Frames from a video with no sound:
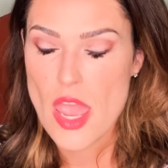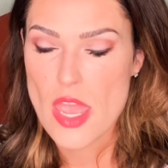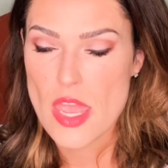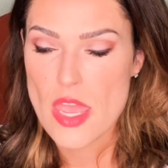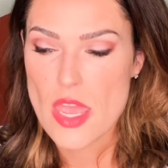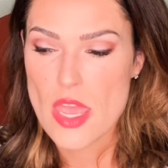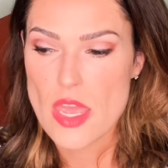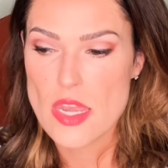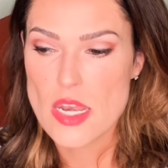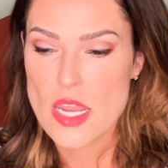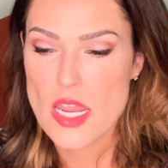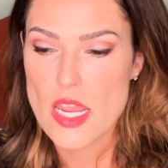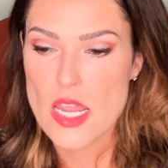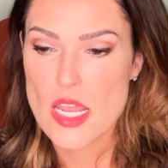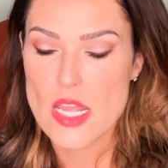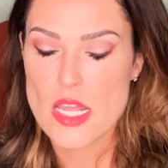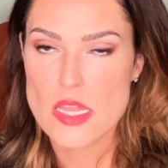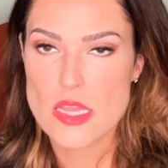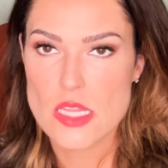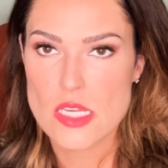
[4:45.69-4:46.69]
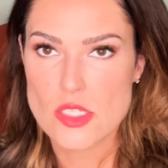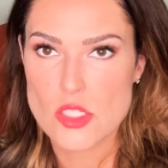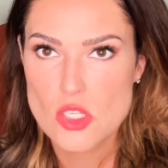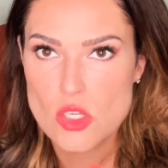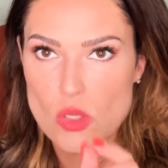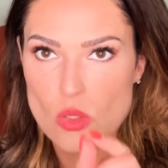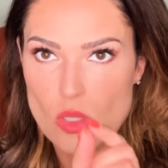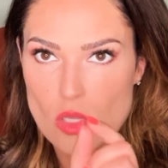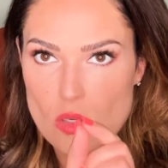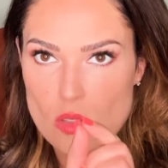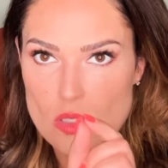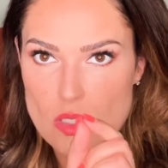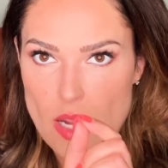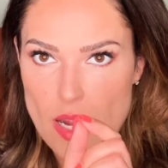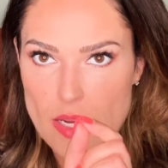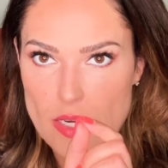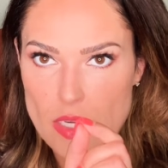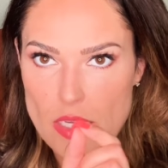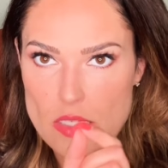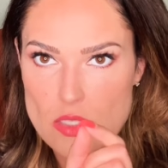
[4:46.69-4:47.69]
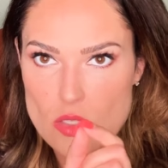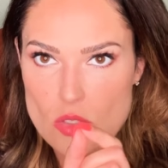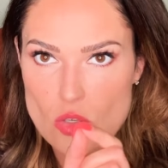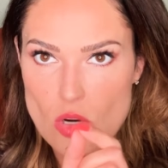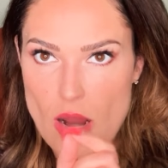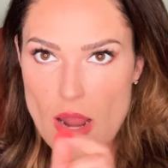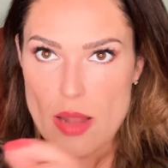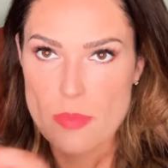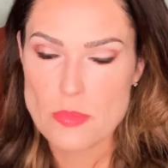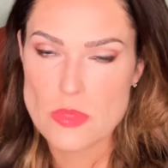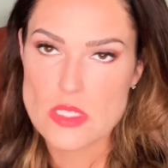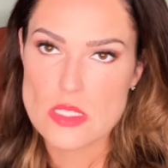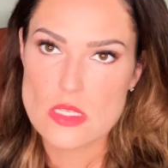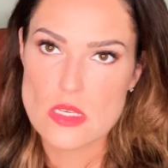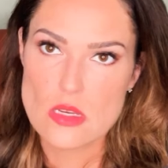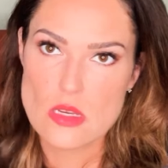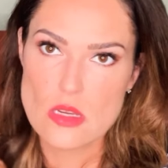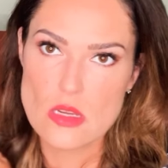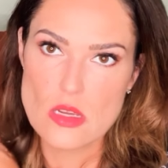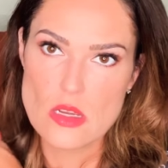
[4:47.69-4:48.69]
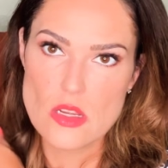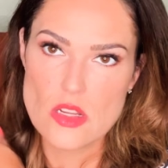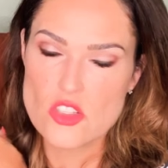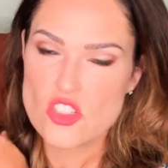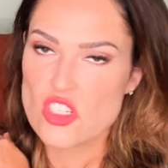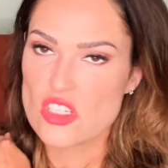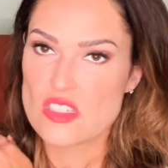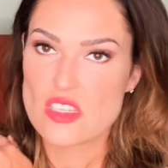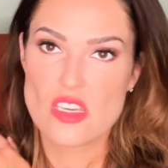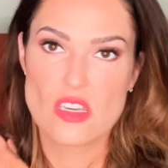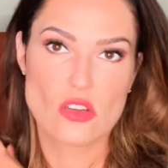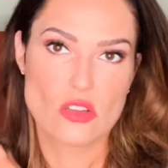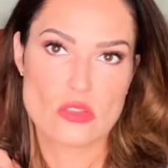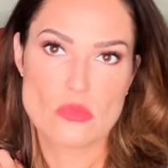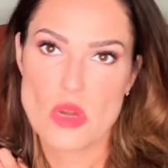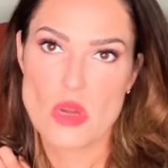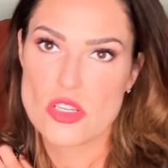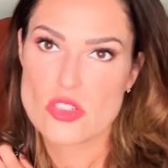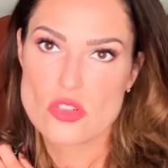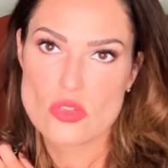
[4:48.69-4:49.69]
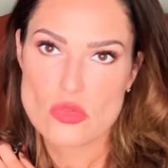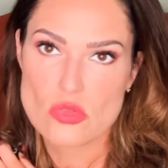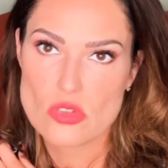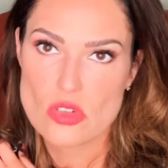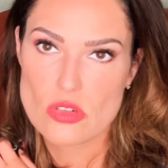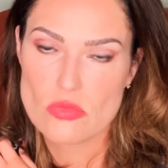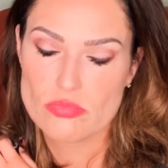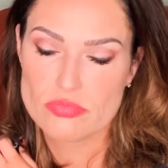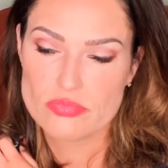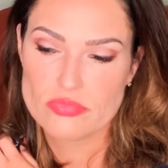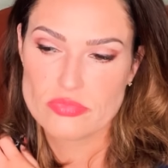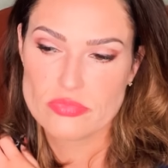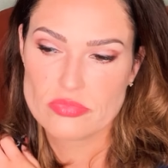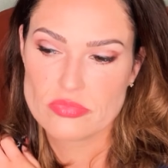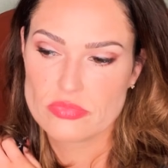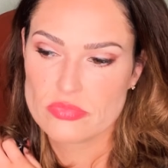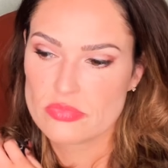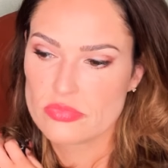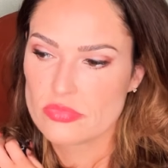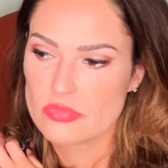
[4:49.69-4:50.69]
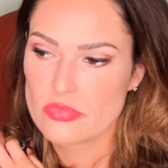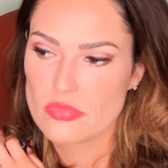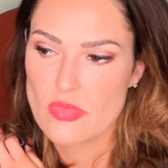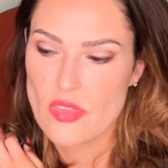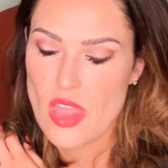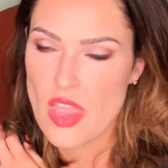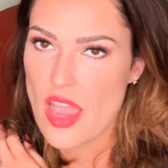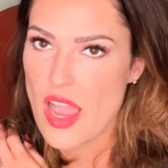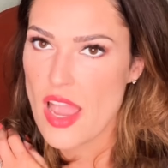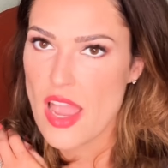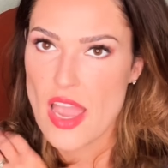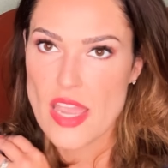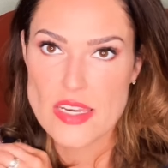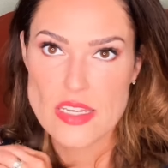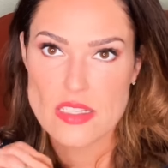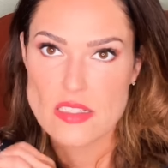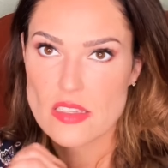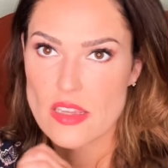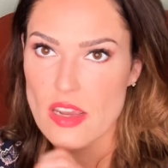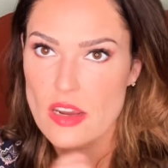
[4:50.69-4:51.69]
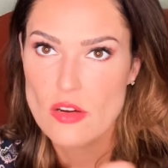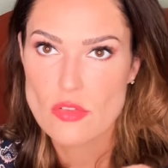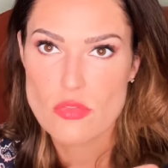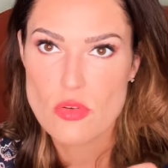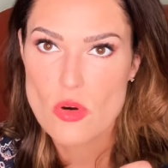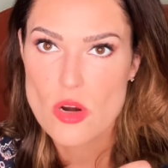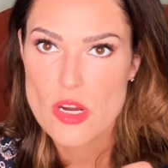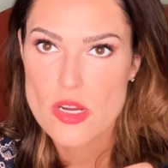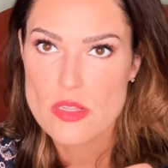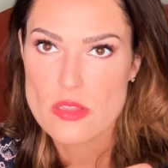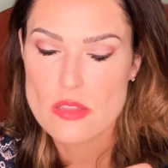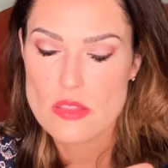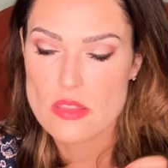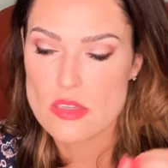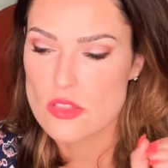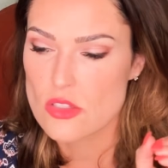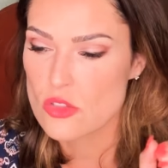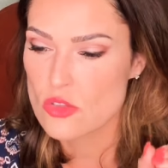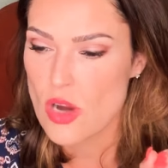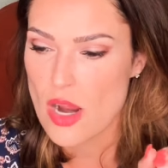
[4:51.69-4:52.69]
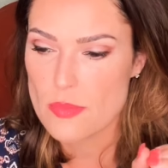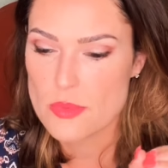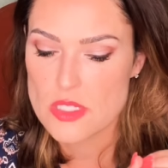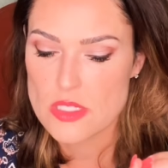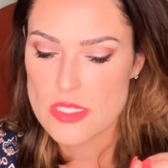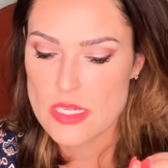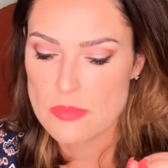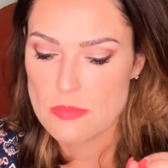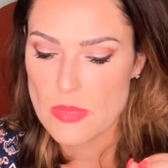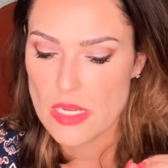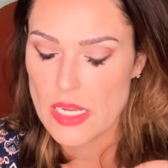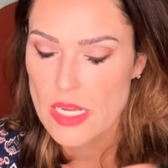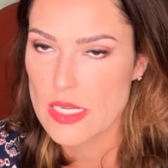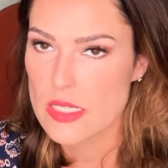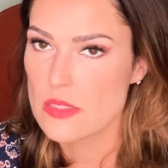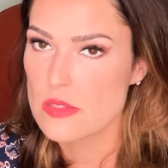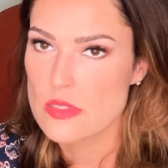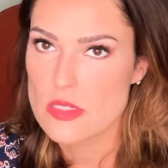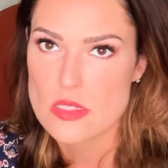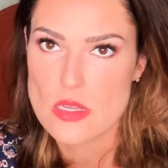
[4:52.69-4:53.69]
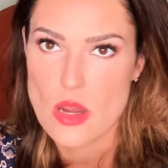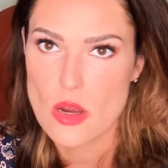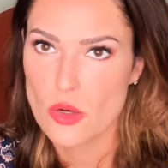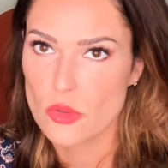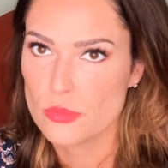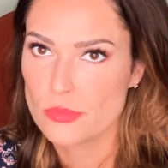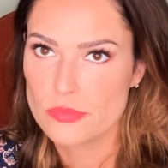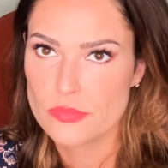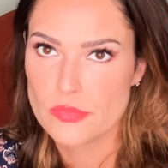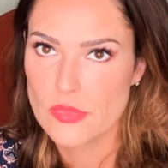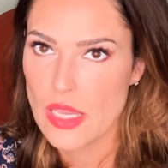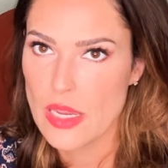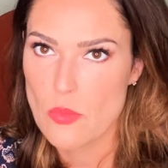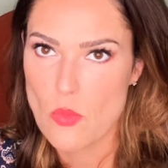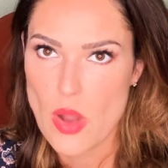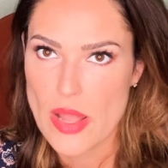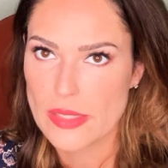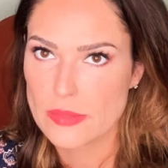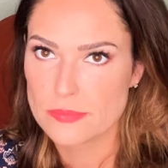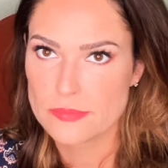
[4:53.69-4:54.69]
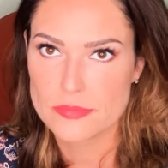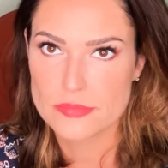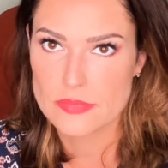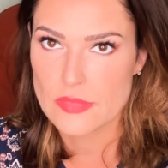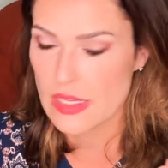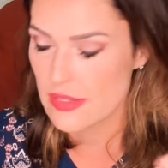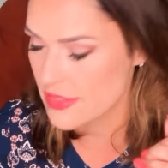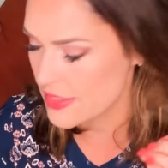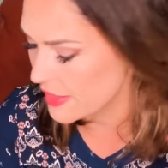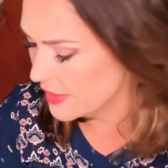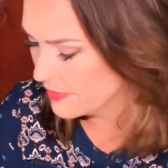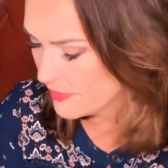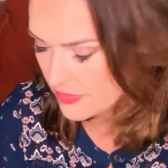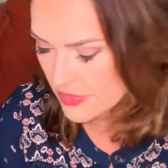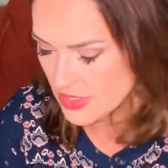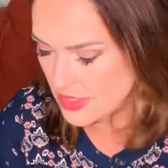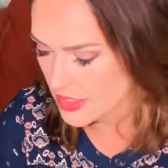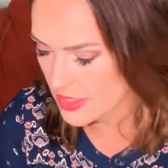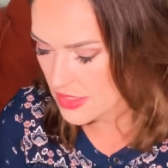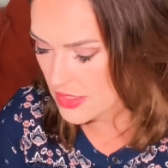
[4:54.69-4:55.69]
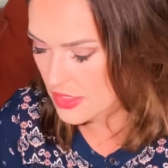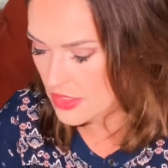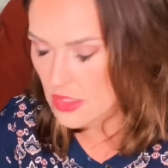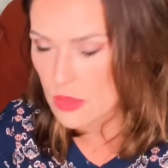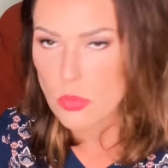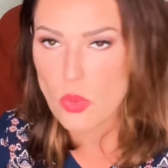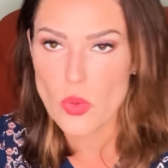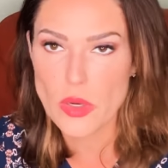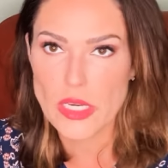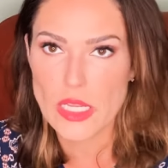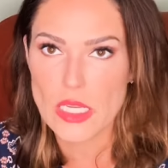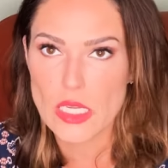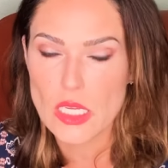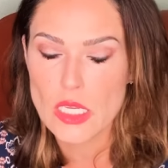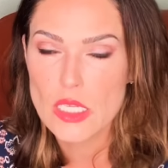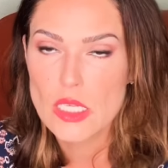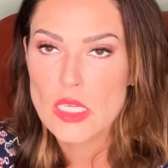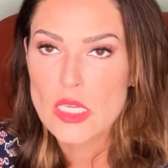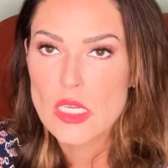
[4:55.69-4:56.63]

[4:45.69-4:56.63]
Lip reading: And the 2 little tiny straps just killed my shoulder. I didn't care for it. The straps did me in, so it went. I was like, this is disappointing.